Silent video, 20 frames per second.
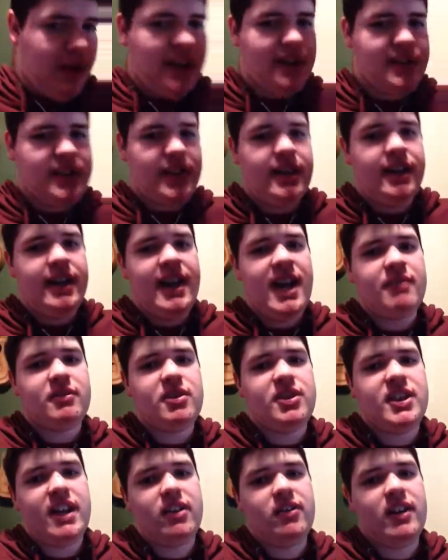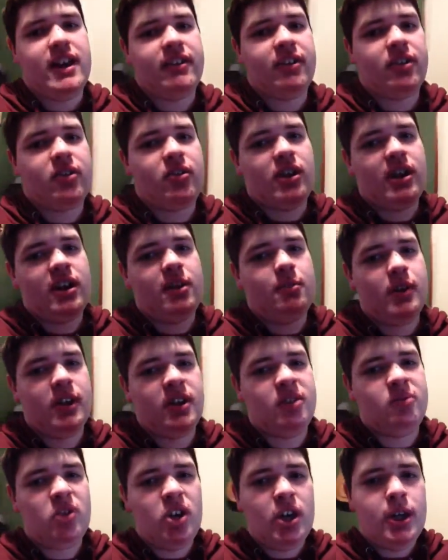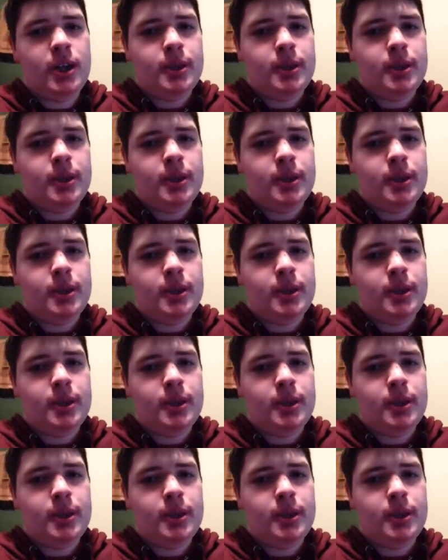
because I didn't have to take Latin three, but